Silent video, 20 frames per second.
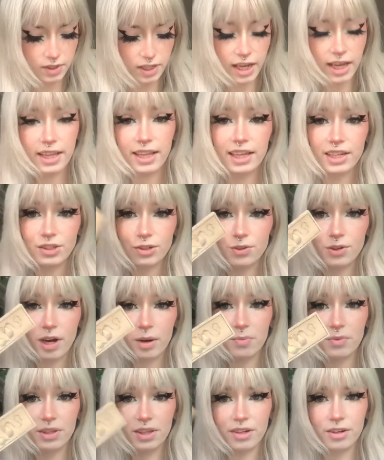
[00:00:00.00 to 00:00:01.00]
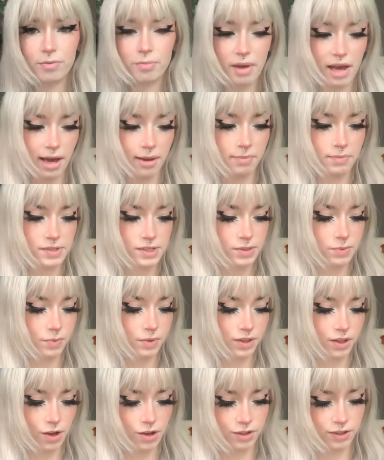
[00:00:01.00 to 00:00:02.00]
And they do come with little maps
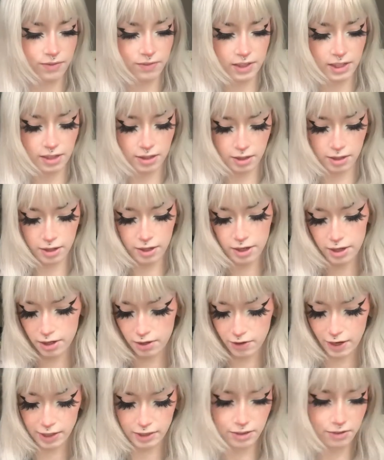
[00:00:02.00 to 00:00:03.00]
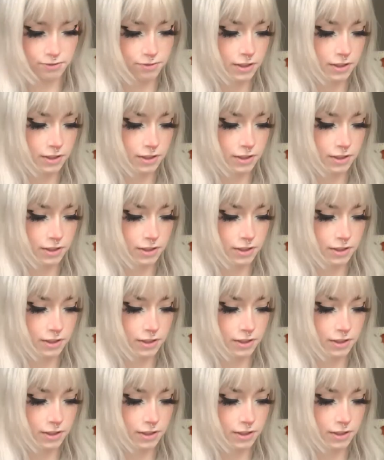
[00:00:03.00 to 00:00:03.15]
with all of the interactive